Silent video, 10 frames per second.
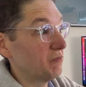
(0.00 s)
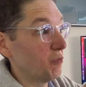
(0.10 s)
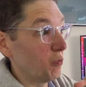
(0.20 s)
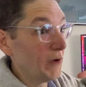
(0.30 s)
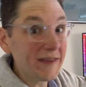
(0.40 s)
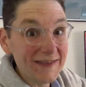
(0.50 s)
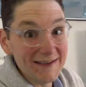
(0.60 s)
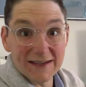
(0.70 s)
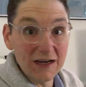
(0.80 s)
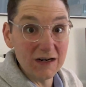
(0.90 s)
with
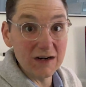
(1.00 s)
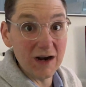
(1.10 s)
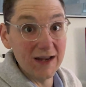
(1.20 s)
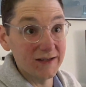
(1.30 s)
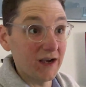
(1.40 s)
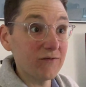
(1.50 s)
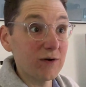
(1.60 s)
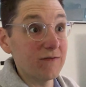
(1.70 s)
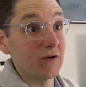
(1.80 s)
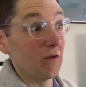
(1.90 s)
this gear and
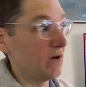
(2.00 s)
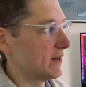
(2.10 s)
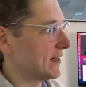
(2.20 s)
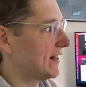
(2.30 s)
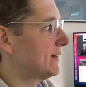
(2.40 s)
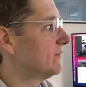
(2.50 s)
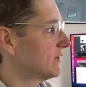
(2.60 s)
software for a long time,